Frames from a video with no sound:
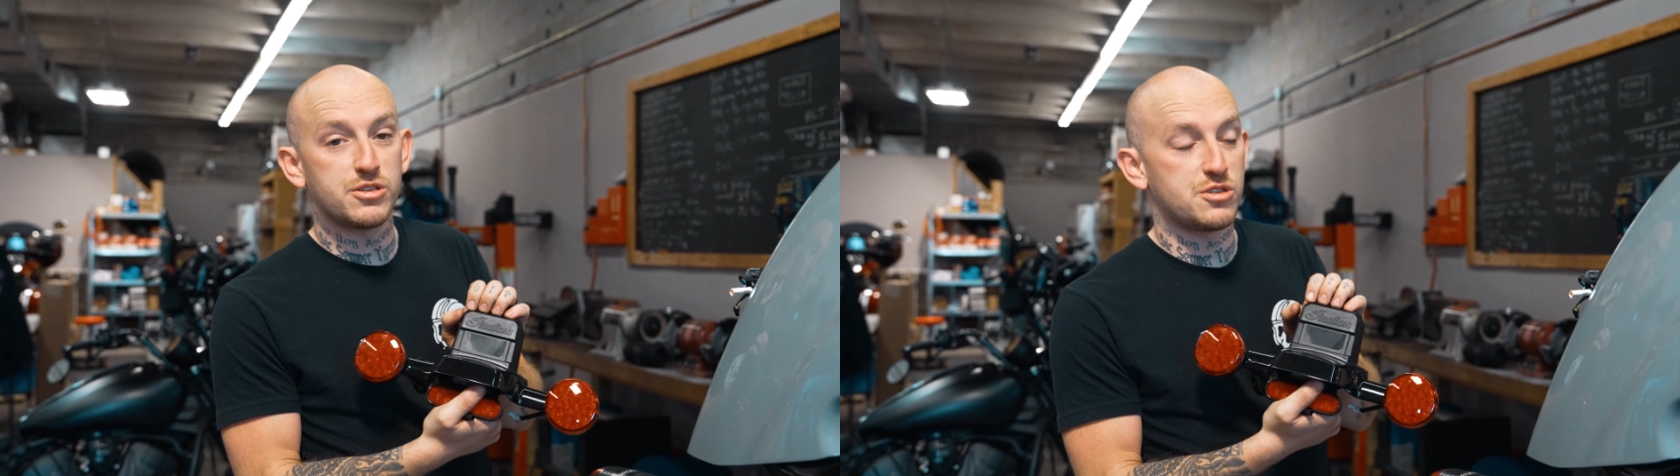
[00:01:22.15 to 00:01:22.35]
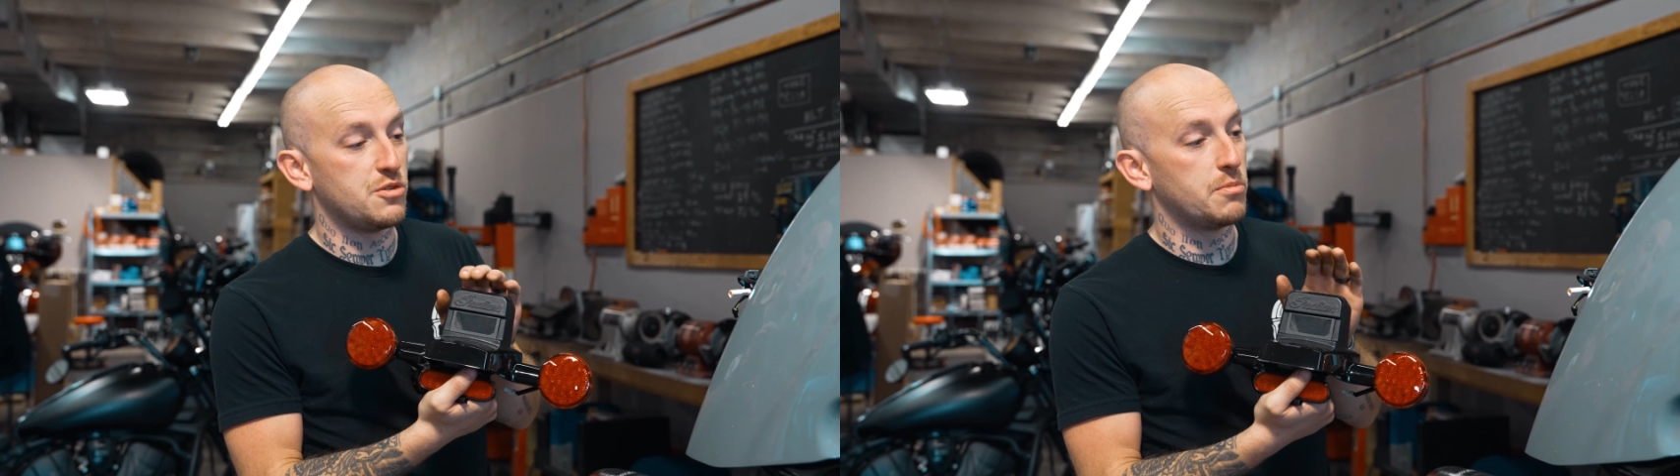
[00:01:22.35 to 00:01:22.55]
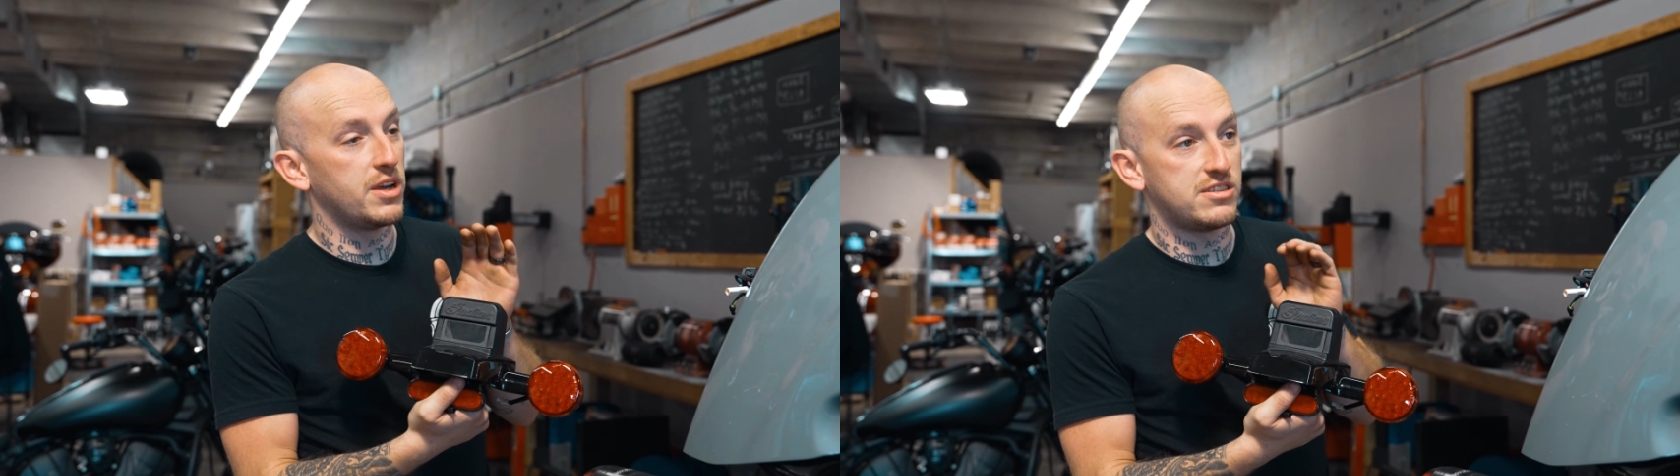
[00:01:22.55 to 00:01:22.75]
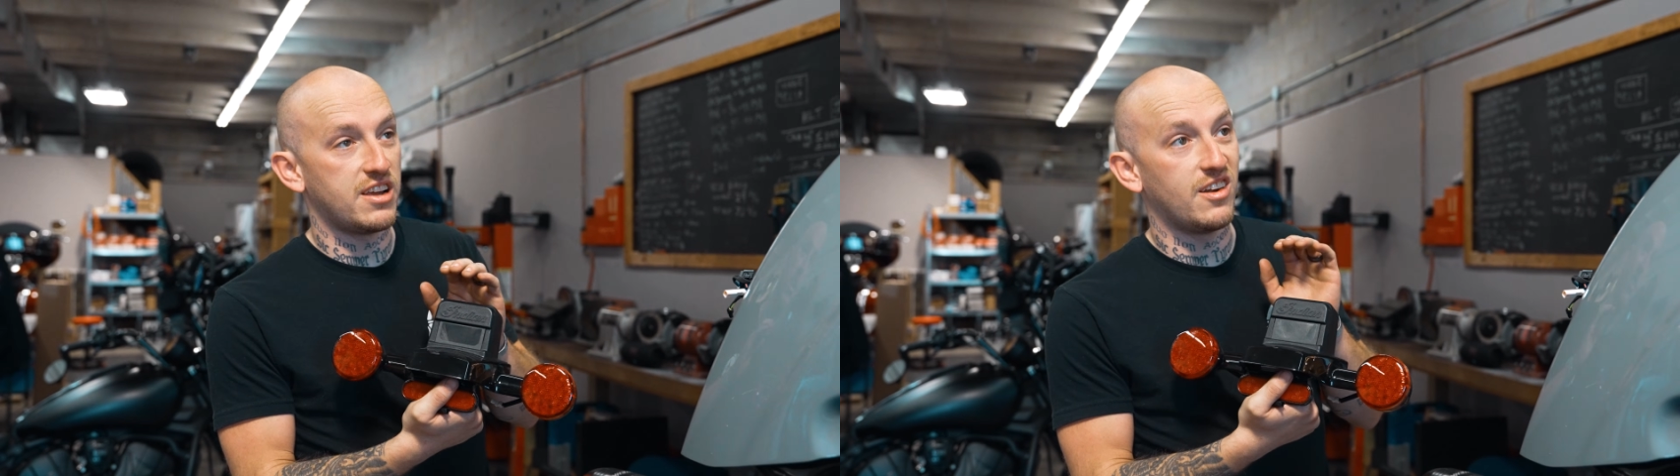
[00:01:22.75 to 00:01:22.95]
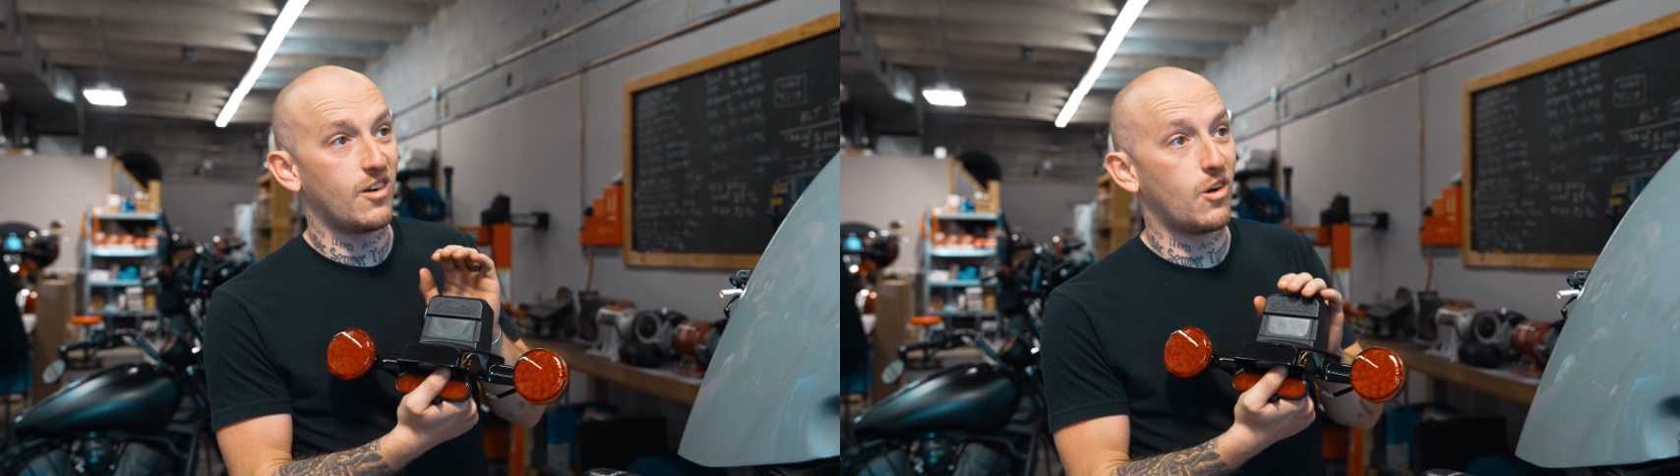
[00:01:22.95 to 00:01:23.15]
so you
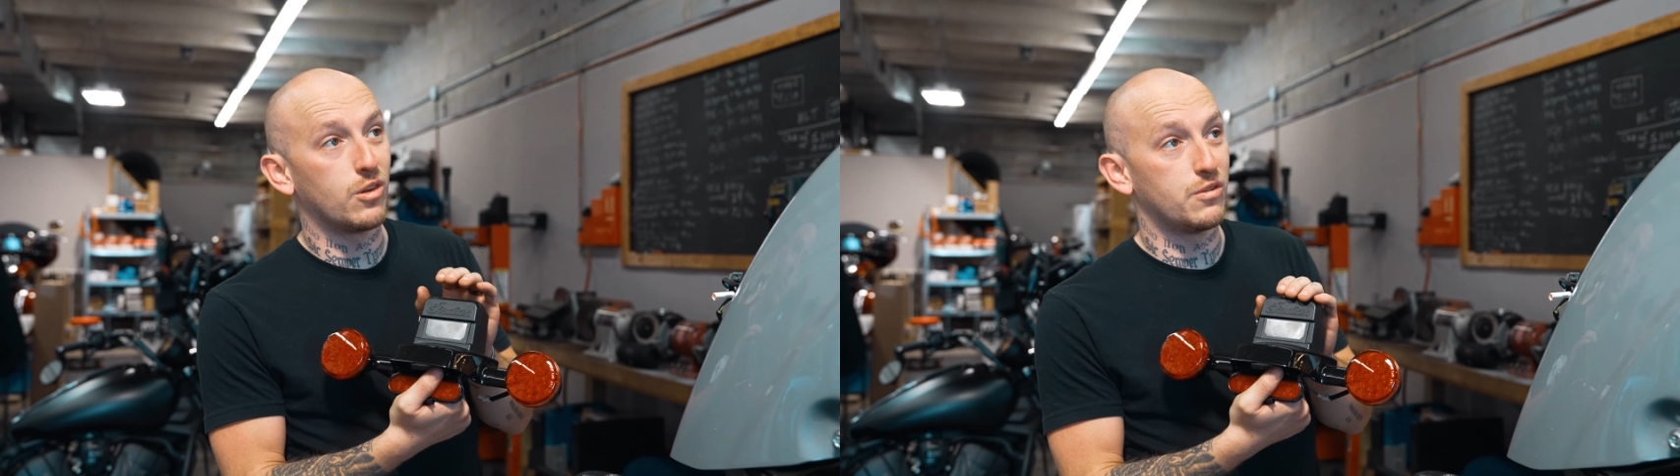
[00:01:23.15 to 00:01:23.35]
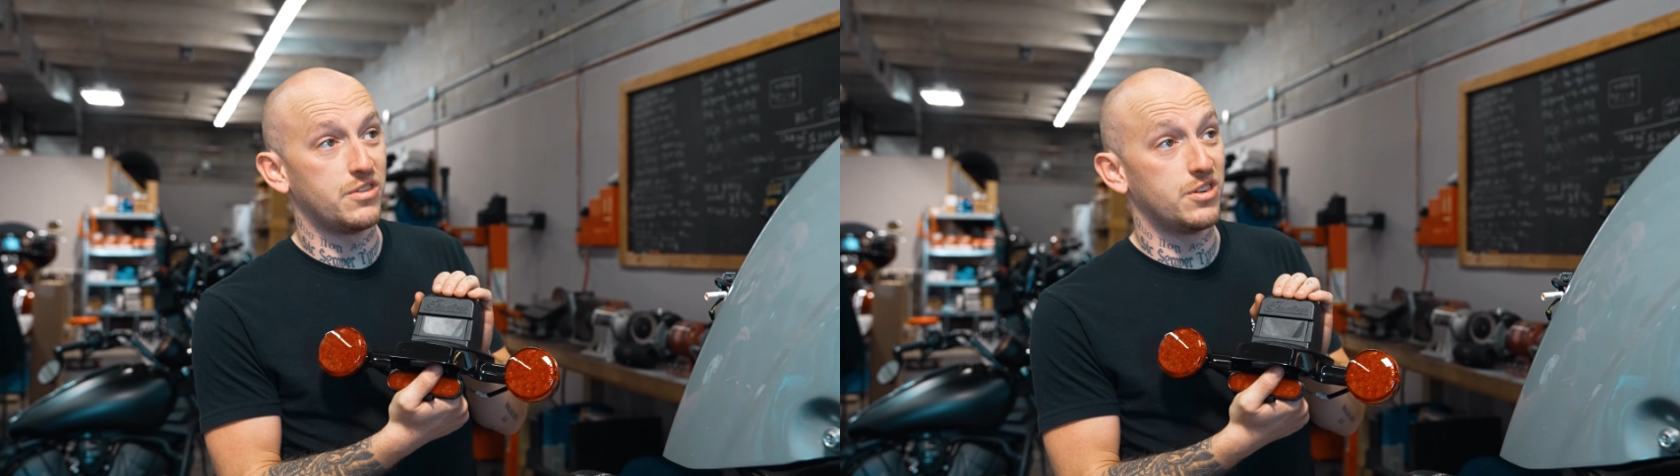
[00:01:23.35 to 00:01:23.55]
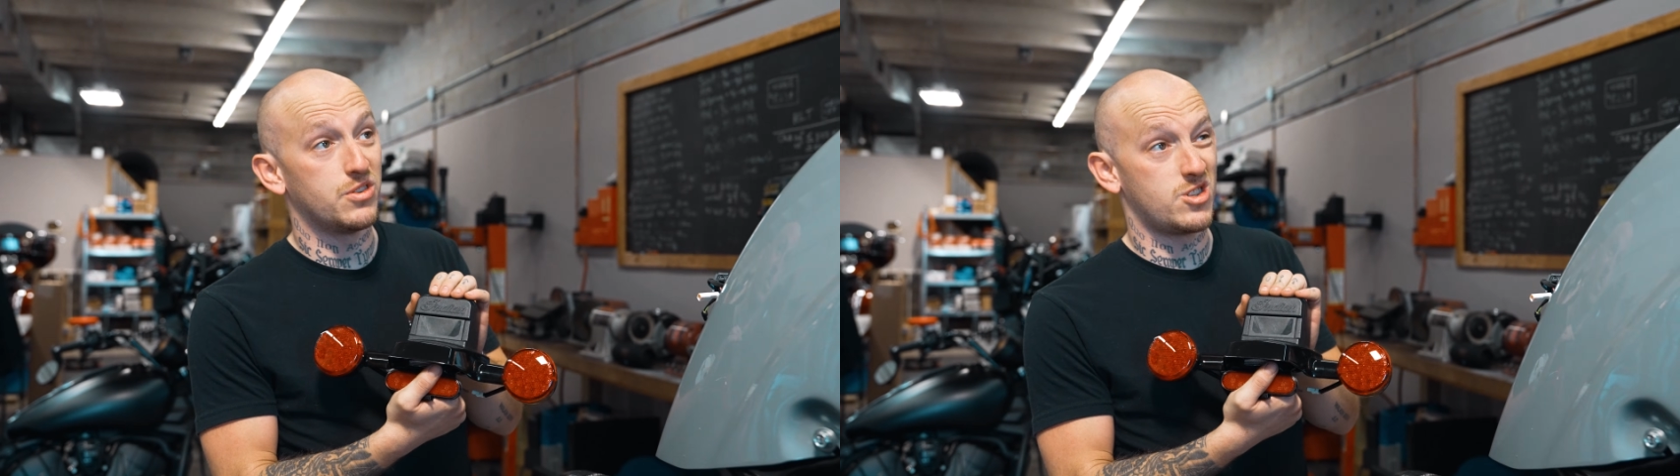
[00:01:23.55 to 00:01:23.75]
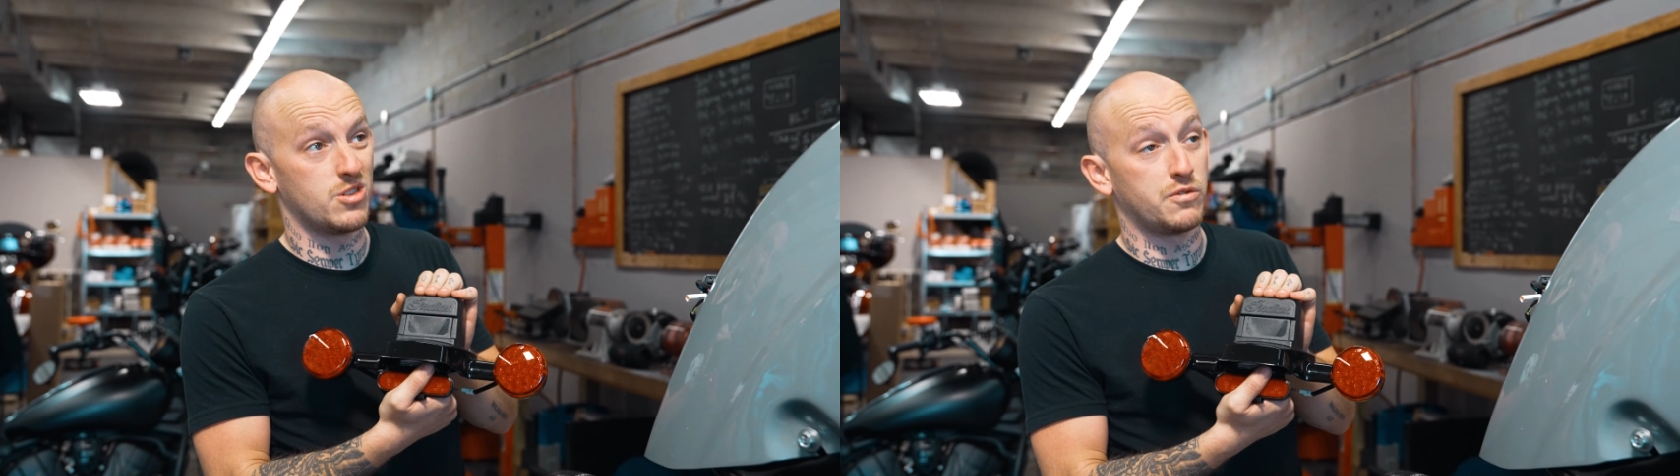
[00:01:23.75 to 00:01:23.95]
maintain all of the original